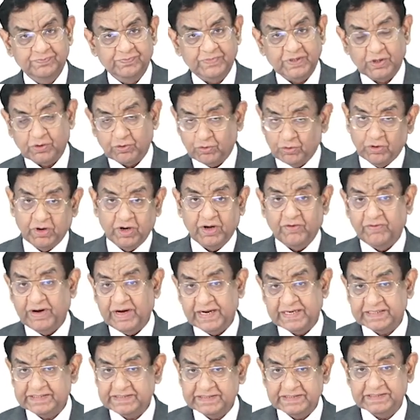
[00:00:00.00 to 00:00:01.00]

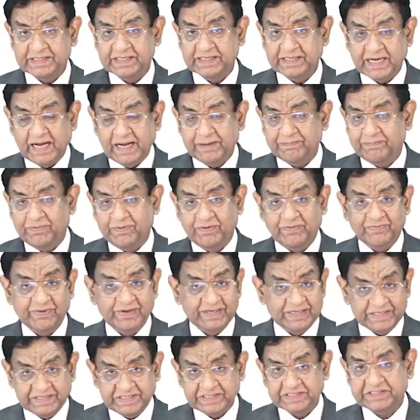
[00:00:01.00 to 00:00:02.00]
Coronavirus is a type of
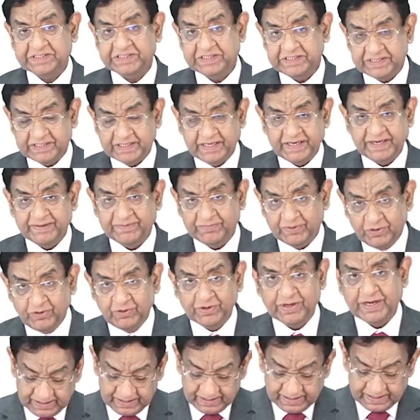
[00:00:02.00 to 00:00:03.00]
interstitial
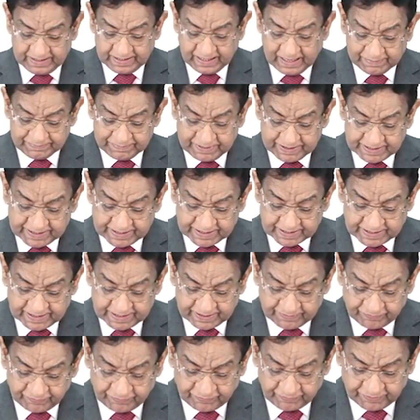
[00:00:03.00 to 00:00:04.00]
pneumonia, and I'll be
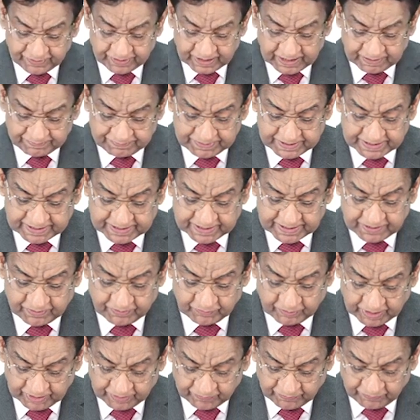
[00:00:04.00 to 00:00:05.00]
taking
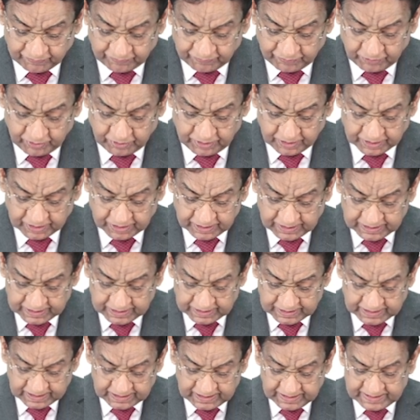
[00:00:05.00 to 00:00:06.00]
one full
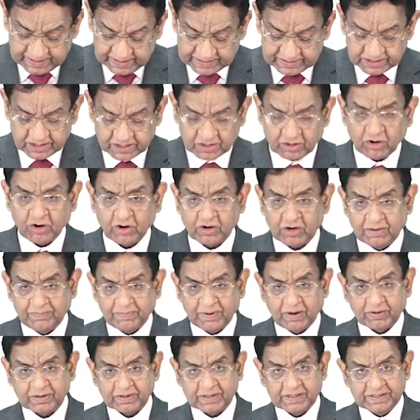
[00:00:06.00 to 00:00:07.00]
length talk
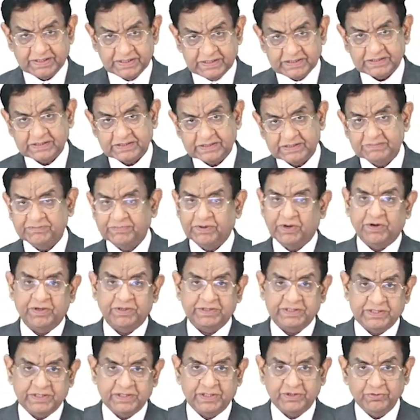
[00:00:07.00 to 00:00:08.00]
about this,
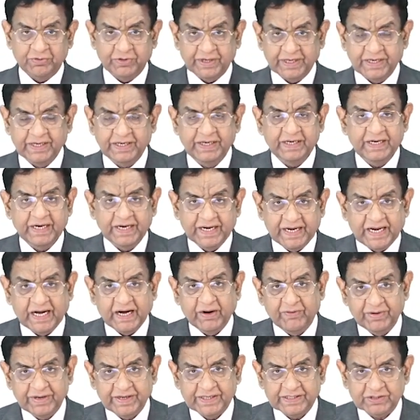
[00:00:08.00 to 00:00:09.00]
because
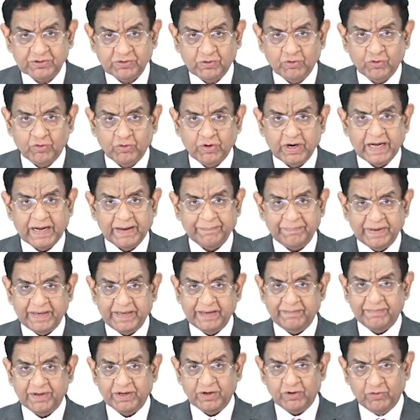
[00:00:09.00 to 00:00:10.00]
nowadays corona
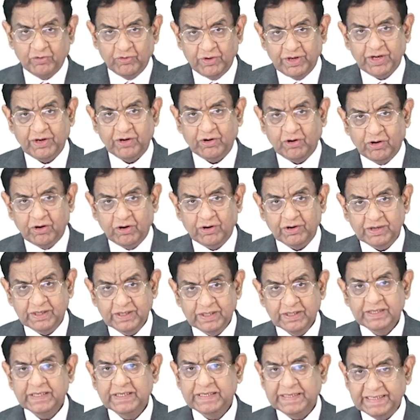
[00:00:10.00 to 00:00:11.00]
epidemic going on.
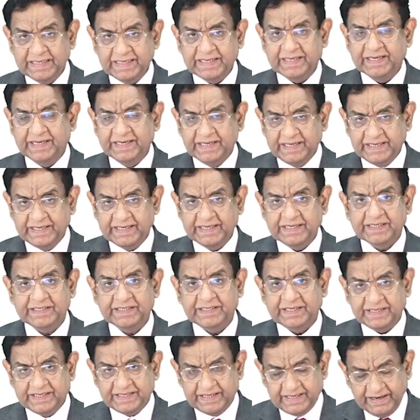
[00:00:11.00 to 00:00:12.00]
It needed
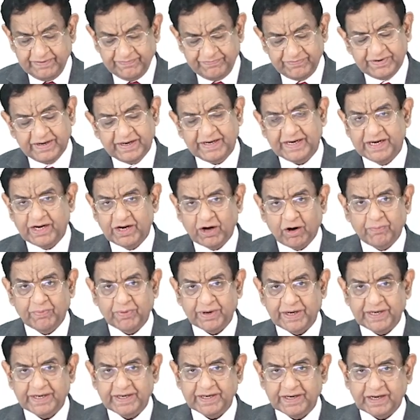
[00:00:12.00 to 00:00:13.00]
definitely
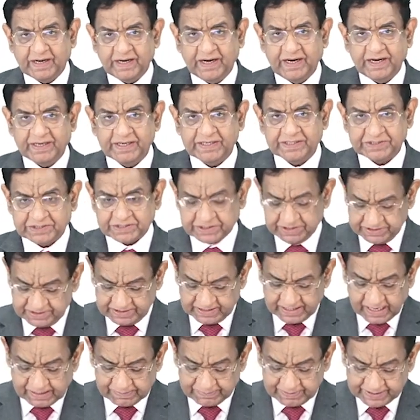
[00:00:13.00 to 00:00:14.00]
elaborate
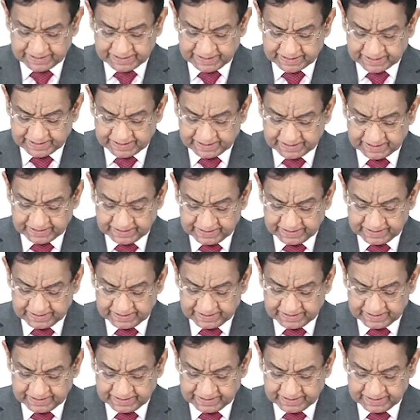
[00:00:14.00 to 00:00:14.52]
discussion I'll be taking